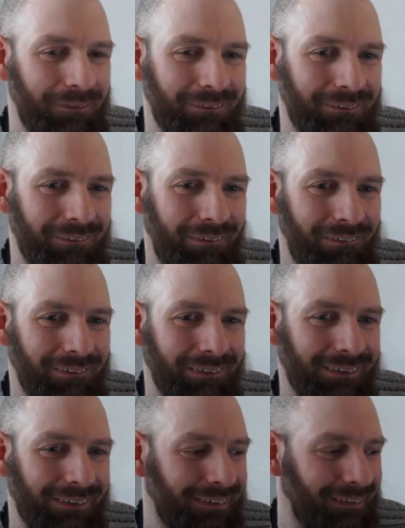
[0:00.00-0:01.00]

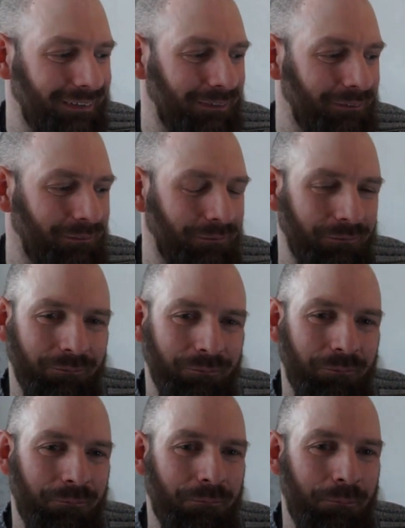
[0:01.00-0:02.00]

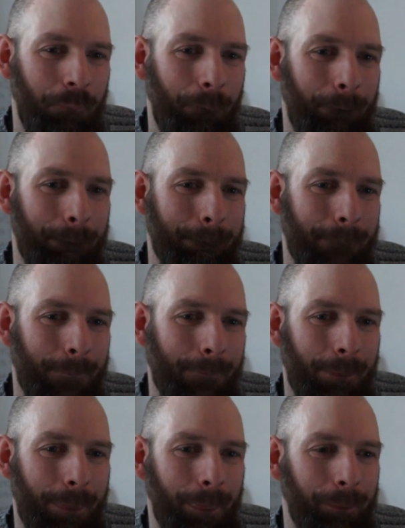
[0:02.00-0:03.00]

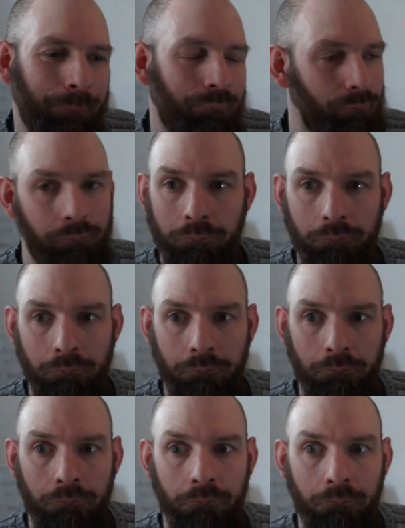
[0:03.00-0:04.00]

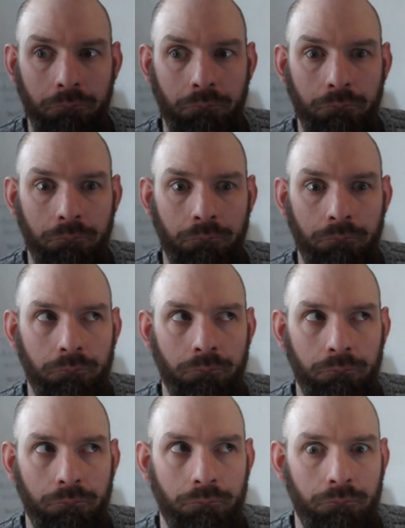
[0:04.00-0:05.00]

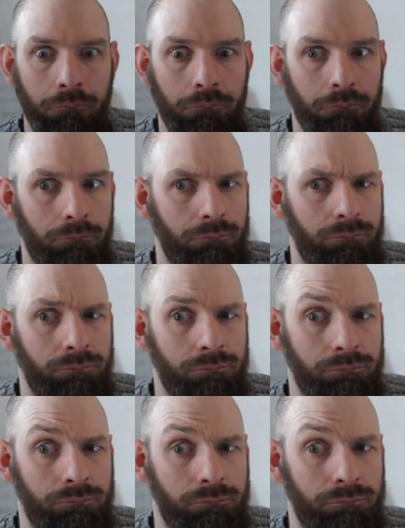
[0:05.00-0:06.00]

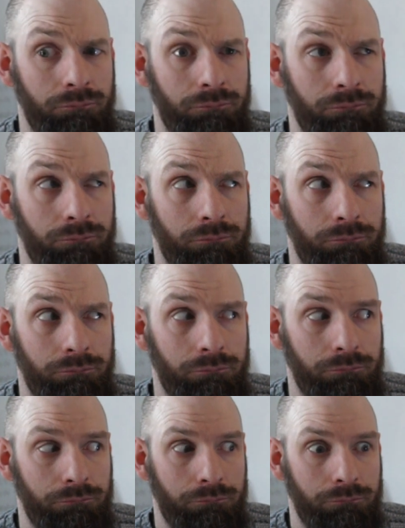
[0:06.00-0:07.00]

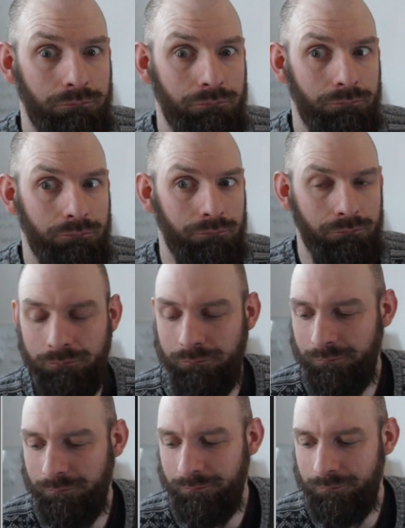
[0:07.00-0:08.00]
This person isn't speaking.